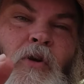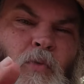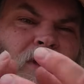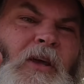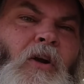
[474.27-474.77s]

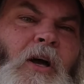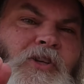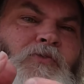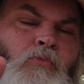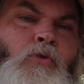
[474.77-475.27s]
Really
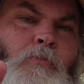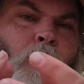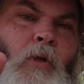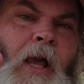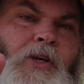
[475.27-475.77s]
nice root
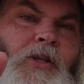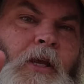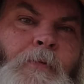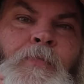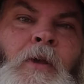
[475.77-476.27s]
ball
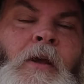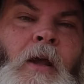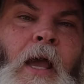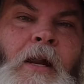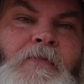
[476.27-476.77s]
actually.
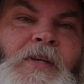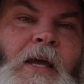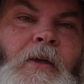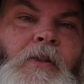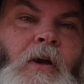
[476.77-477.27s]
And I've
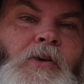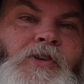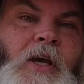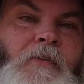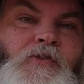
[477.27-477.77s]
taken those
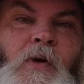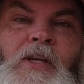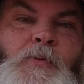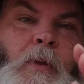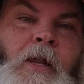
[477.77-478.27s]
and I've
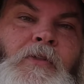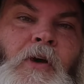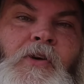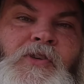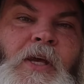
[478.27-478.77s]
transplanted
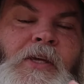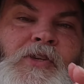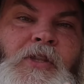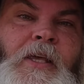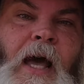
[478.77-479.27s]
those
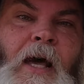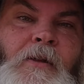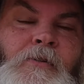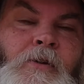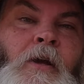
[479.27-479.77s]
into the garden,